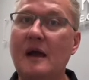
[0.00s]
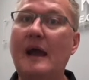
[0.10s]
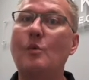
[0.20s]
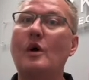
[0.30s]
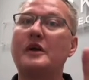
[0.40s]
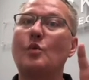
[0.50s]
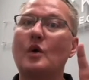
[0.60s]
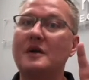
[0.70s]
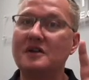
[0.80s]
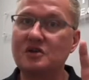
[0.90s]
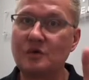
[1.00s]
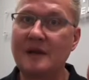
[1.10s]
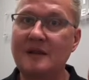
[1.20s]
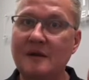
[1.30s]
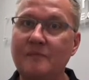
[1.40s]
And while you're working to
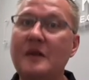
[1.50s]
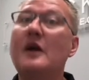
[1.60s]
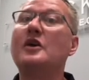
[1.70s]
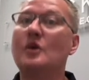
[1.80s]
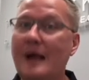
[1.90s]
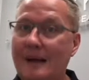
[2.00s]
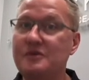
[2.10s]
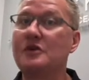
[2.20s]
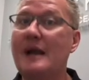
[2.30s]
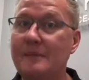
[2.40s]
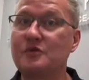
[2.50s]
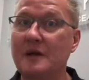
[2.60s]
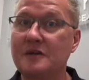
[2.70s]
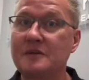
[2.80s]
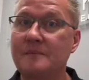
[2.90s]
strengthen your abs and your hamstrings.